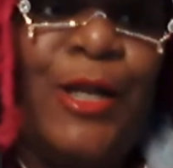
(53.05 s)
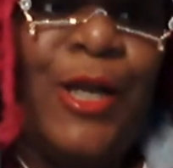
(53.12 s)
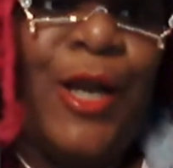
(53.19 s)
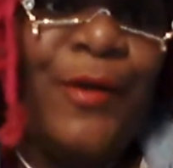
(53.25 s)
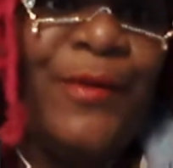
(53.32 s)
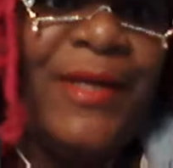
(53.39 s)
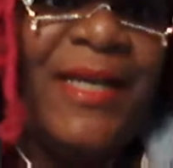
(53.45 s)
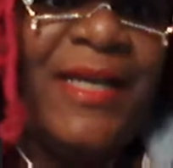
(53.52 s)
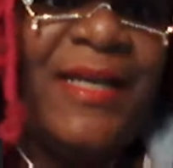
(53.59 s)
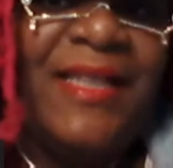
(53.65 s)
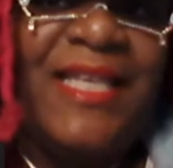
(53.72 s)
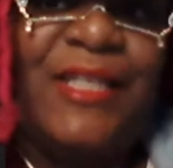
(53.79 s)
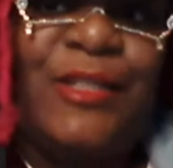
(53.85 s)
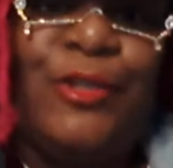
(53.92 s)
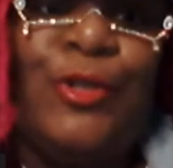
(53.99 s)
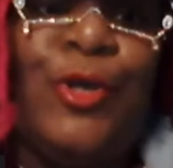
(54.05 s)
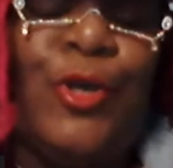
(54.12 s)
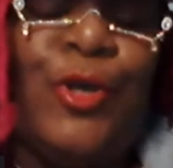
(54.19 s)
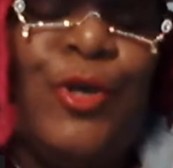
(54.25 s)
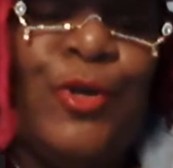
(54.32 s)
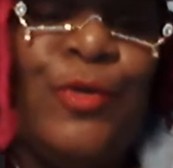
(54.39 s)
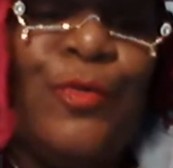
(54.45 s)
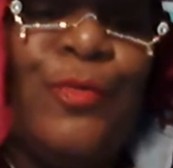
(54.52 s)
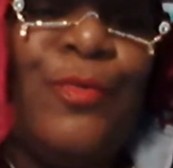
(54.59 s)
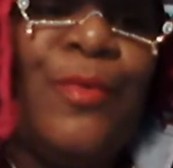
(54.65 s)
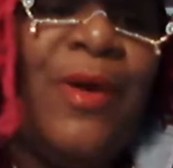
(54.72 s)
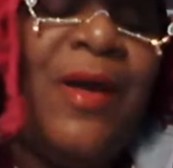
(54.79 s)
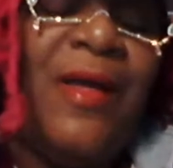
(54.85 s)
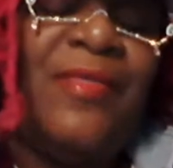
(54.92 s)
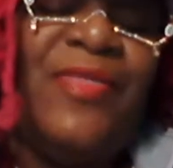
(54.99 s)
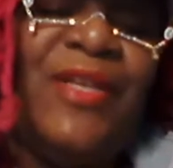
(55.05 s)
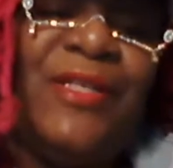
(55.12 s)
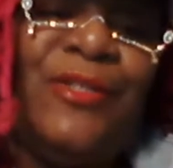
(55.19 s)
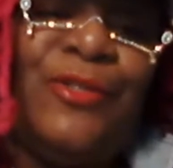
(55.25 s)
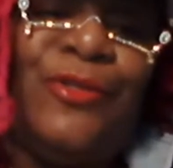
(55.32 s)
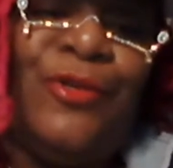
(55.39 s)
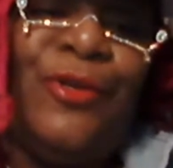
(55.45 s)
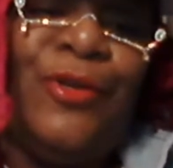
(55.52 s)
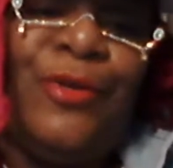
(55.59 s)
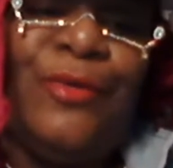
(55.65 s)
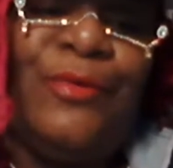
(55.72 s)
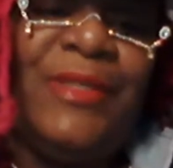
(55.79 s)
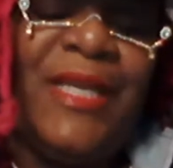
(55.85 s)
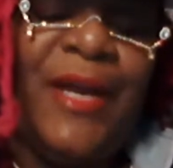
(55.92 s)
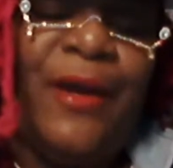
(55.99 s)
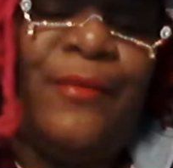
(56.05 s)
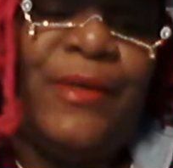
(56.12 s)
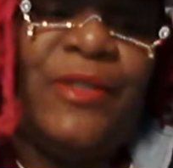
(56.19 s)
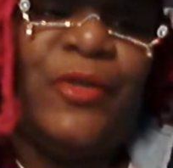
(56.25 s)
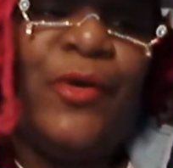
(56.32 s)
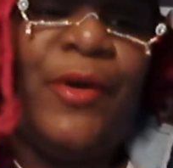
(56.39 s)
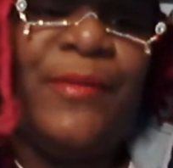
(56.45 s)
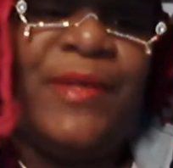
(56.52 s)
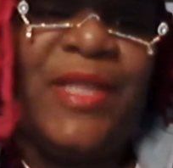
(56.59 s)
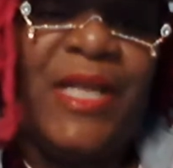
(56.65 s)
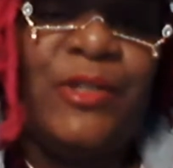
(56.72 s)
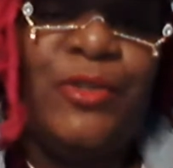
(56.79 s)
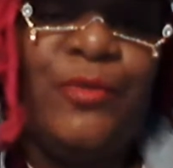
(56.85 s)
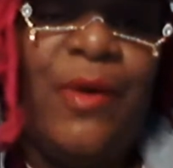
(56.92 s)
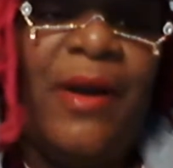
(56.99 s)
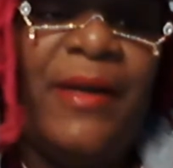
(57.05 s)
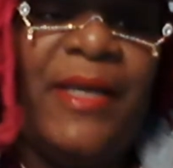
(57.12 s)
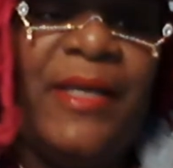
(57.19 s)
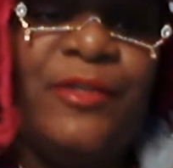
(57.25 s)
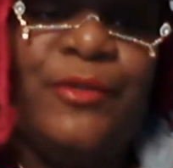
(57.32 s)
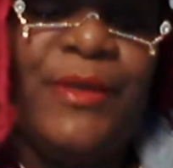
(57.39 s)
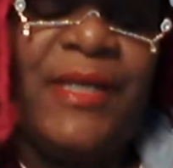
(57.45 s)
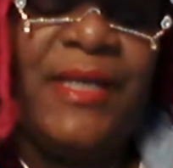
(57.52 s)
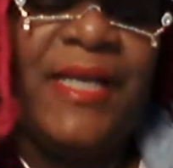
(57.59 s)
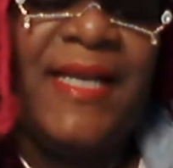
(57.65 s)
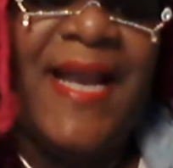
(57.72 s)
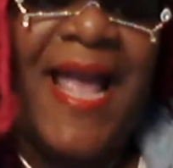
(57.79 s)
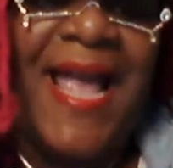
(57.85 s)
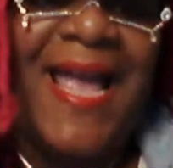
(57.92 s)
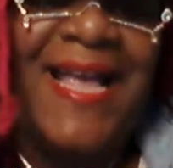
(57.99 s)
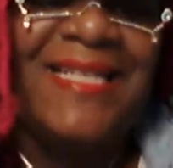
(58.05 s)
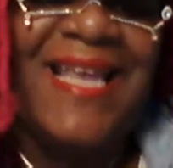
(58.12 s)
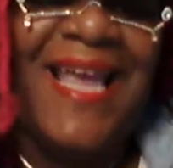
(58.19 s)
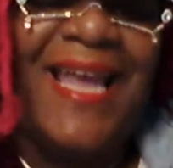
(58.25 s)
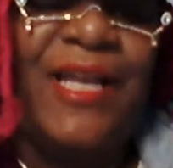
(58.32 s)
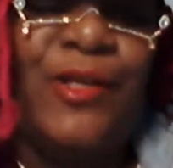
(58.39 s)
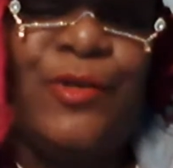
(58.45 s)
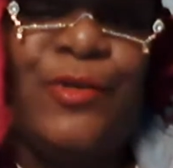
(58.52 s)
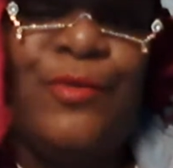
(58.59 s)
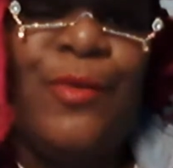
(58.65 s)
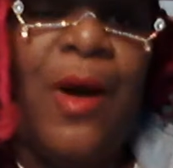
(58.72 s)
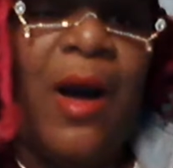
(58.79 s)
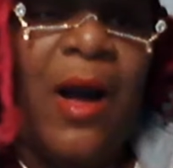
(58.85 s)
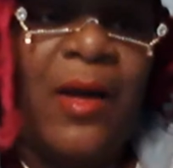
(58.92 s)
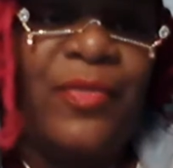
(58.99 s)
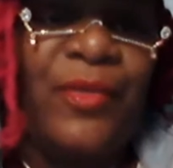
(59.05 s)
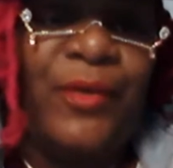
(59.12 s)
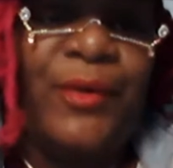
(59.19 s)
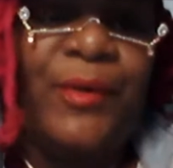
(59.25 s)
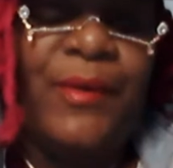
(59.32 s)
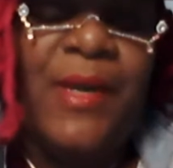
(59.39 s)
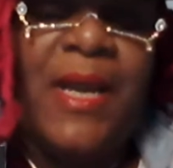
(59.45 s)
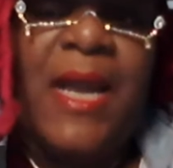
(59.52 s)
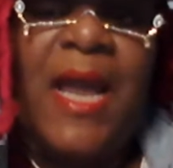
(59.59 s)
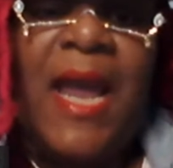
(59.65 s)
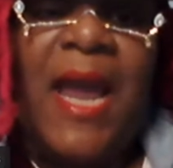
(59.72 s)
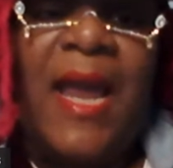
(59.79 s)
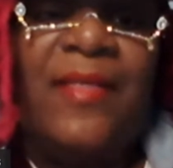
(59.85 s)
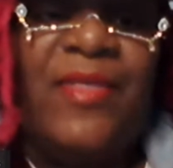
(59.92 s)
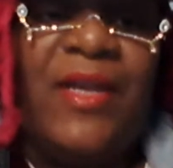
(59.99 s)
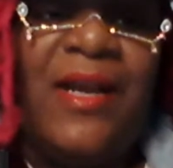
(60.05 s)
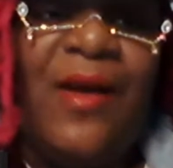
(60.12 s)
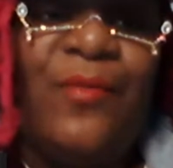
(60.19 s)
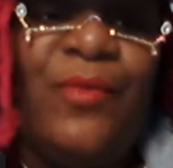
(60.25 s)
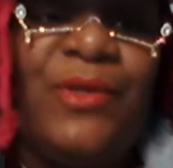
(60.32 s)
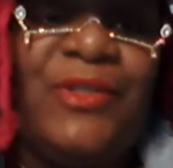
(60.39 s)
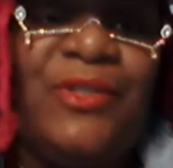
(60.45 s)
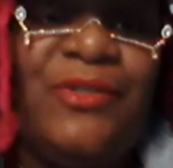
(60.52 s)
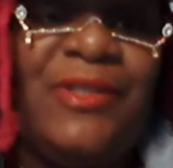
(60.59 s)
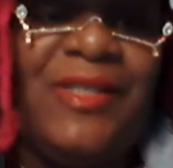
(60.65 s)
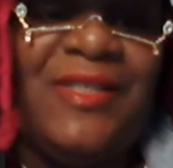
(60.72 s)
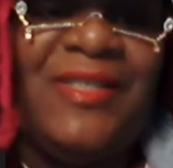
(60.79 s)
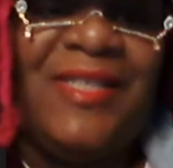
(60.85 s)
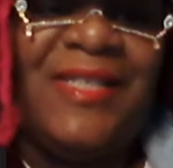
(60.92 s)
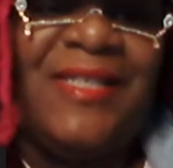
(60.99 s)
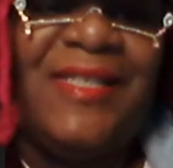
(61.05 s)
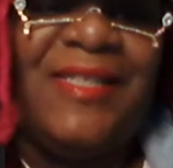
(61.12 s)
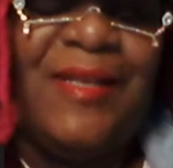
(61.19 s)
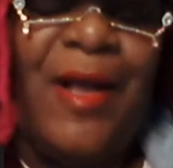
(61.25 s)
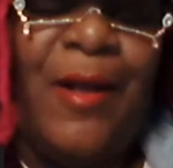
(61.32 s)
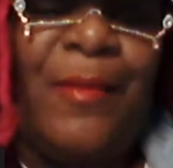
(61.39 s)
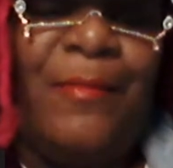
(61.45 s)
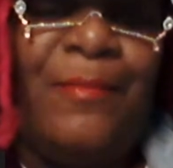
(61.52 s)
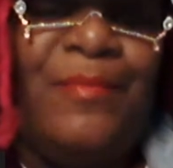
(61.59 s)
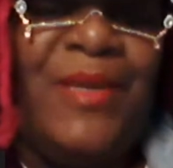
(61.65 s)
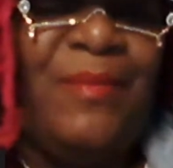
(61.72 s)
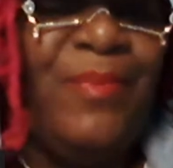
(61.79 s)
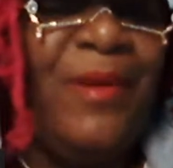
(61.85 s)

learning this new territory that you are entering in as a new author. And then I want you to just be